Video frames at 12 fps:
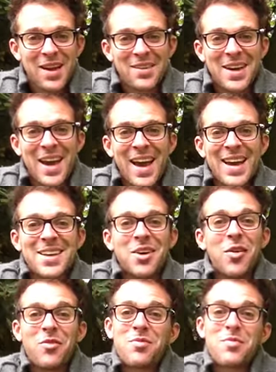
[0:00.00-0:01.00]
Okay, a
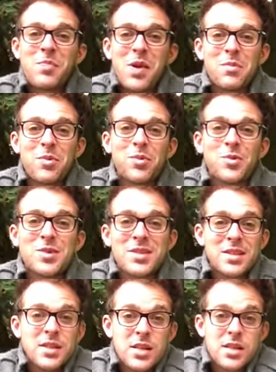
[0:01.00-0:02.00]
lot of people
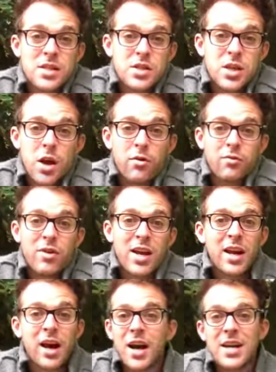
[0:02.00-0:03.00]
don't
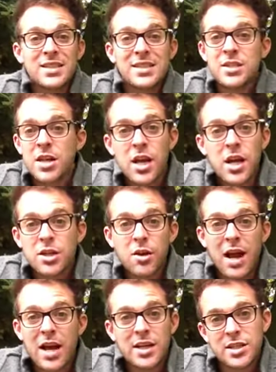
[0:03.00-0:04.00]
realise and
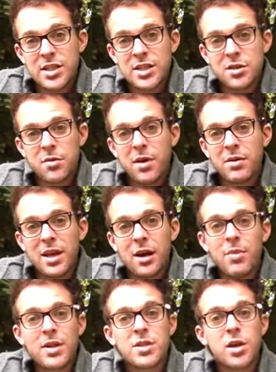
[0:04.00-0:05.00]
don't actually do it
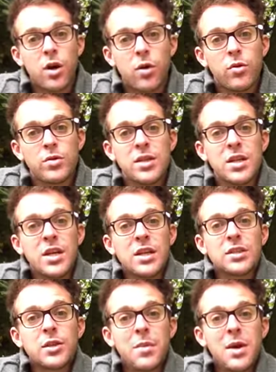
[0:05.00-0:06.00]
without being told.
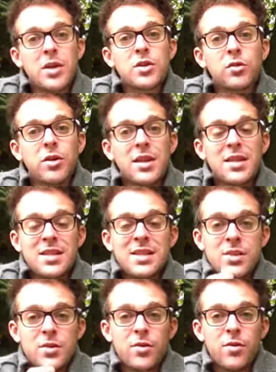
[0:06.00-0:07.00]
So make sure your in,
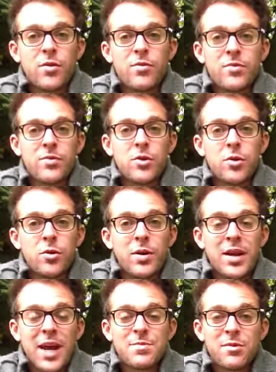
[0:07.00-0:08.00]
your your
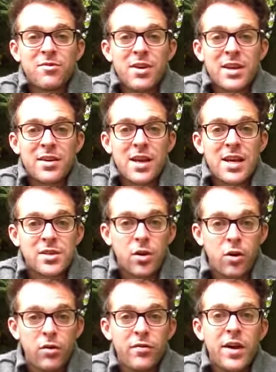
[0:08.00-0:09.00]
engagement ring is
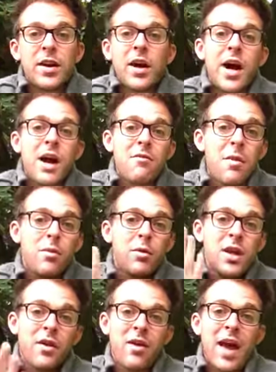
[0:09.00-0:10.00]
off, and either maybe
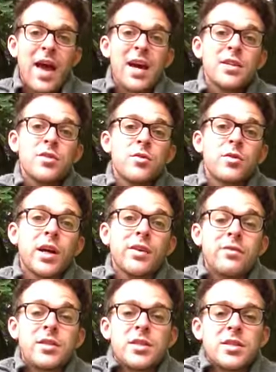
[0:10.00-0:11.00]
on the other hand
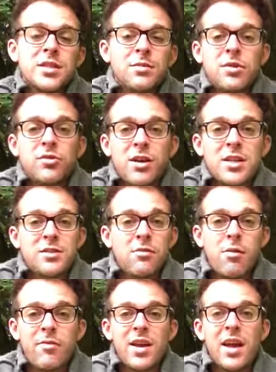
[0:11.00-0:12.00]
given to someone
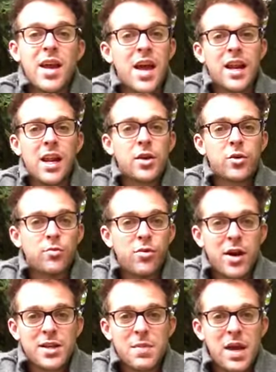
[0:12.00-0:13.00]
trustworthy, like your
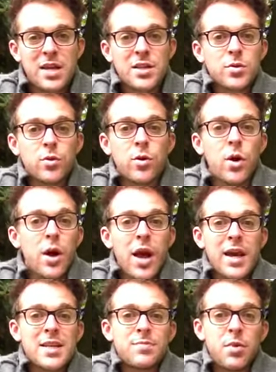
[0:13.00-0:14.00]
bridesmaids or
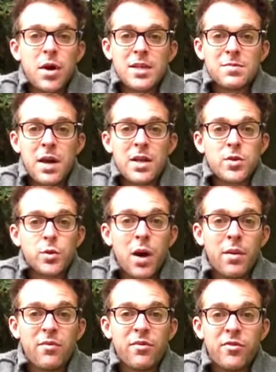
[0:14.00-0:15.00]
head bridesmaids or
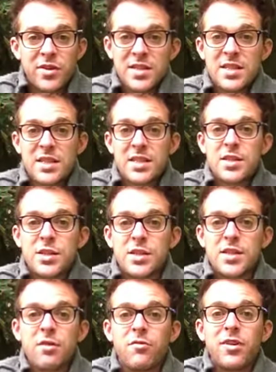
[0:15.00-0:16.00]
mum, for instance. So
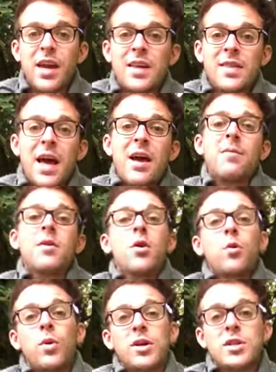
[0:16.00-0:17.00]
just don't forget that.
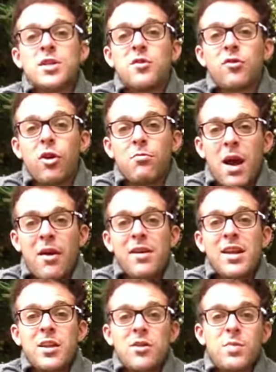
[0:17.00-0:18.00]
Once you got
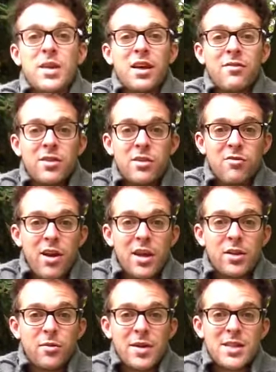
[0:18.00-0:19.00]
married and you've been given the
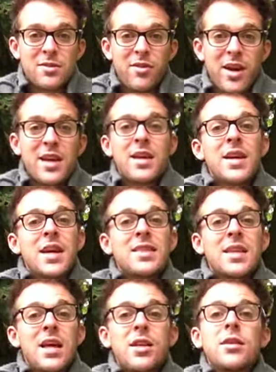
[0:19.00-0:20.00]
ring, the wedding ring,
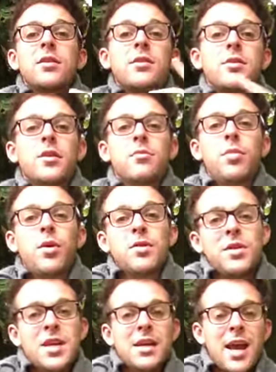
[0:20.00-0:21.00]
then you can put
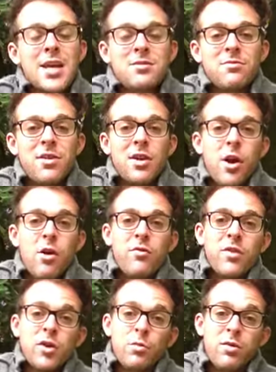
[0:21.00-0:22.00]
the engagement ring over
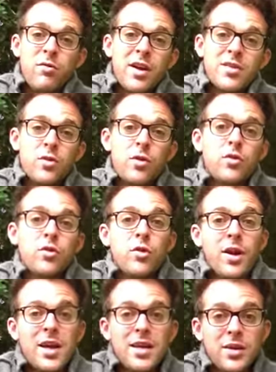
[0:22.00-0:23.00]
the top of it on
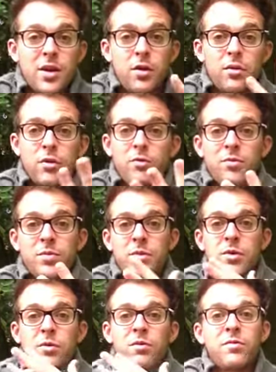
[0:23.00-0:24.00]
your you know your
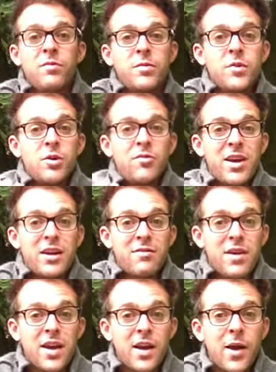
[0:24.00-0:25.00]
your your ring
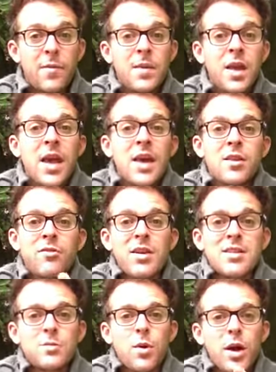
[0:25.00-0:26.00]
finger. The
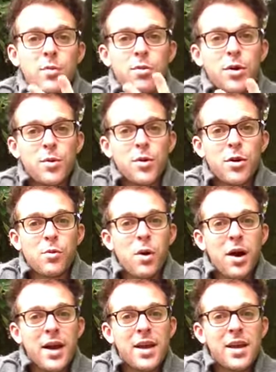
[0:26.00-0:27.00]
reason why you're probably wondering
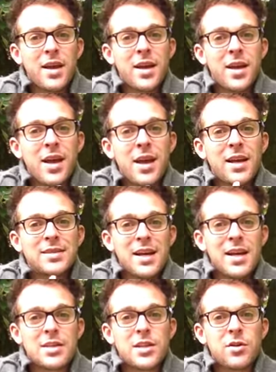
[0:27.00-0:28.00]
why it's
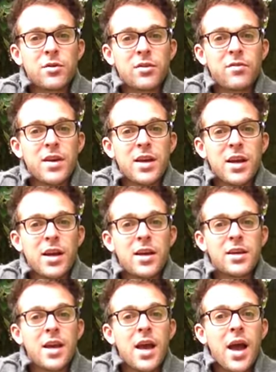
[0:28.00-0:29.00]
actually on a finger,
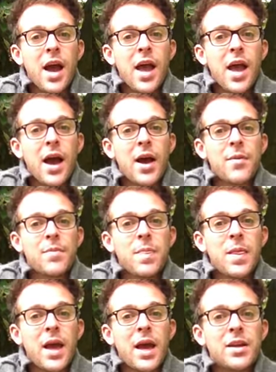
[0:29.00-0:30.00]
um,
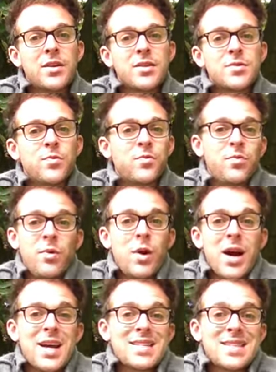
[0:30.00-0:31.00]
and but
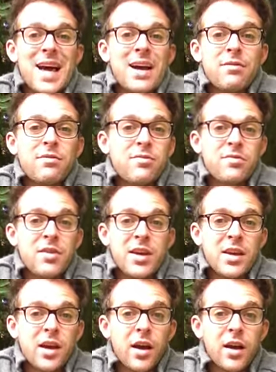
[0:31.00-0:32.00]
why it's that
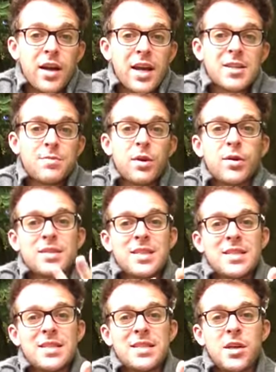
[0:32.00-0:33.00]
finger, is because
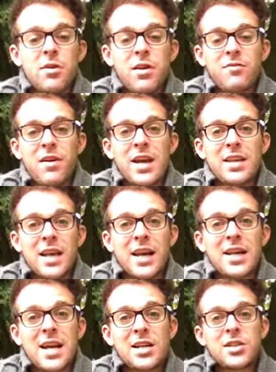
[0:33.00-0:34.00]
this is the only vein that
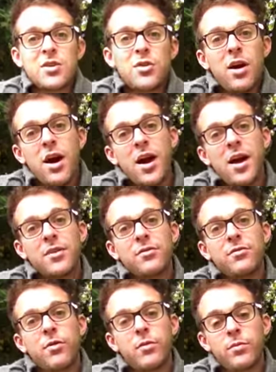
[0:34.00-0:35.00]
connects to your heart
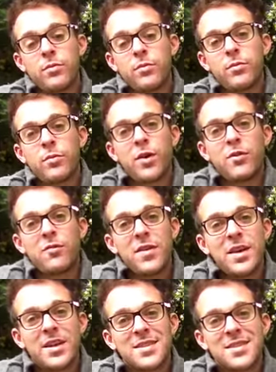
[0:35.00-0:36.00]
from one of your
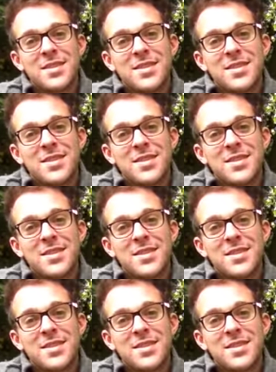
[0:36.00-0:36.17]
fingers.